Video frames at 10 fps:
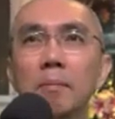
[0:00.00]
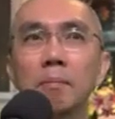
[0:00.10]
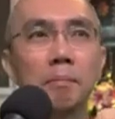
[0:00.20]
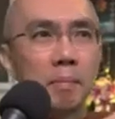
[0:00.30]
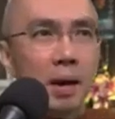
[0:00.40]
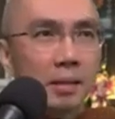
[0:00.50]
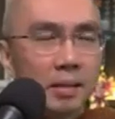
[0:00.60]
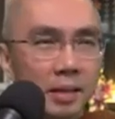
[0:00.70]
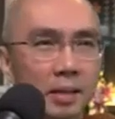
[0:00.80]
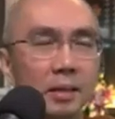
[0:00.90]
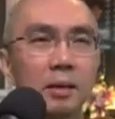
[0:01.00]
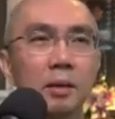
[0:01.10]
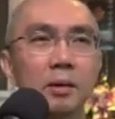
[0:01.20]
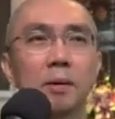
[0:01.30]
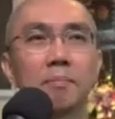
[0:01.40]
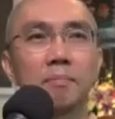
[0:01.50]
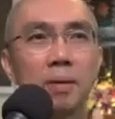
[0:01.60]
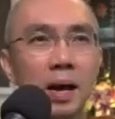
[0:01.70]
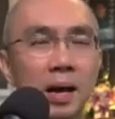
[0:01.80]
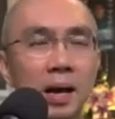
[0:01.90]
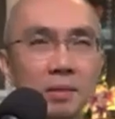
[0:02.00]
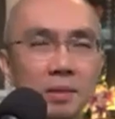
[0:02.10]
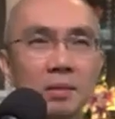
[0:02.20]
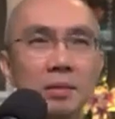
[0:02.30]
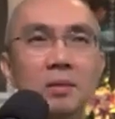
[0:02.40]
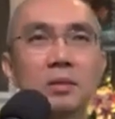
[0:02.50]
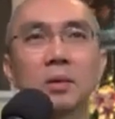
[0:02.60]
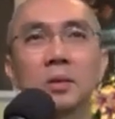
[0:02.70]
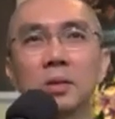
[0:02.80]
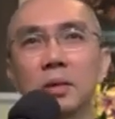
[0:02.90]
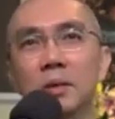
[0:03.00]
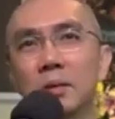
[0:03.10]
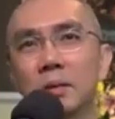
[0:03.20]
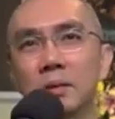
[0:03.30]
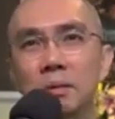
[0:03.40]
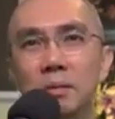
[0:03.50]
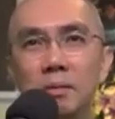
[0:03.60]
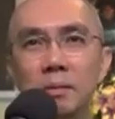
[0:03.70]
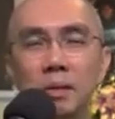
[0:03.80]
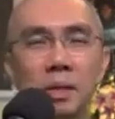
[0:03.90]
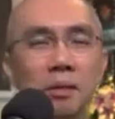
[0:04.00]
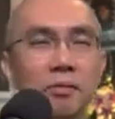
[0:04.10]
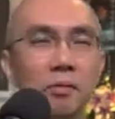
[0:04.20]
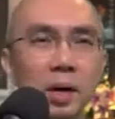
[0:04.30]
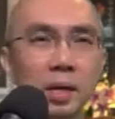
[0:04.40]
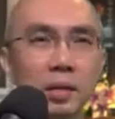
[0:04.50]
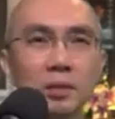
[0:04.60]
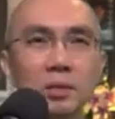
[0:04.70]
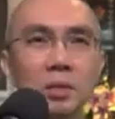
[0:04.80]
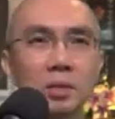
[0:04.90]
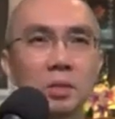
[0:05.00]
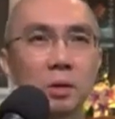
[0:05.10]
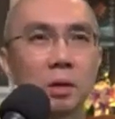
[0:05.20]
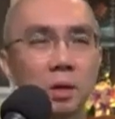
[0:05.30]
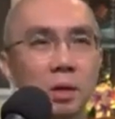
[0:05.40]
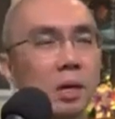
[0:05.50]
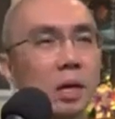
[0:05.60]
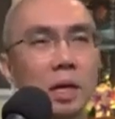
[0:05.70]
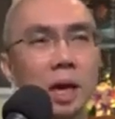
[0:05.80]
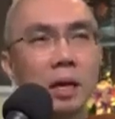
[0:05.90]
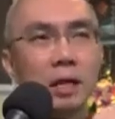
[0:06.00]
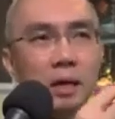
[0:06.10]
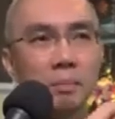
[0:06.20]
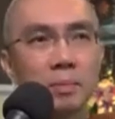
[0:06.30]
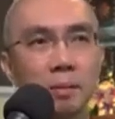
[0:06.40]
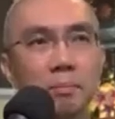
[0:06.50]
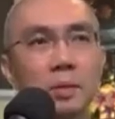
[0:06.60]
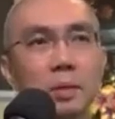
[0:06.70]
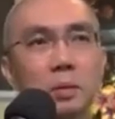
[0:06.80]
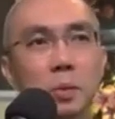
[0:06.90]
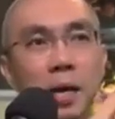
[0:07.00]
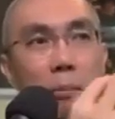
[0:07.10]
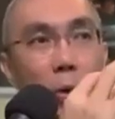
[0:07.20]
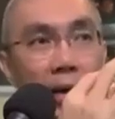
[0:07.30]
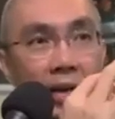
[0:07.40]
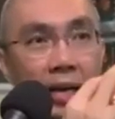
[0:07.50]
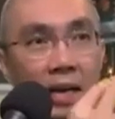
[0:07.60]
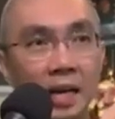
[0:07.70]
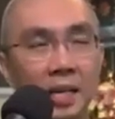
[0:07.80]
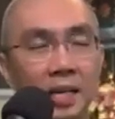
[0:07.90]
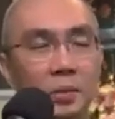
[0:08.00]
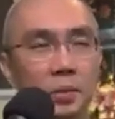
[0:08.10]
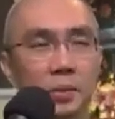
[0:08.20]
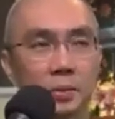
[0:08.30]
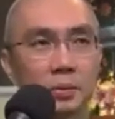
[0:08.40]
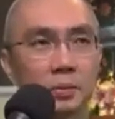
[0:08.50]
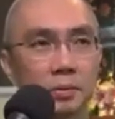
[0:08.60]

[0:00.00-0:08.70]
mother or your parents or your loved ones and so on, and it can sometimes become quite clear to you.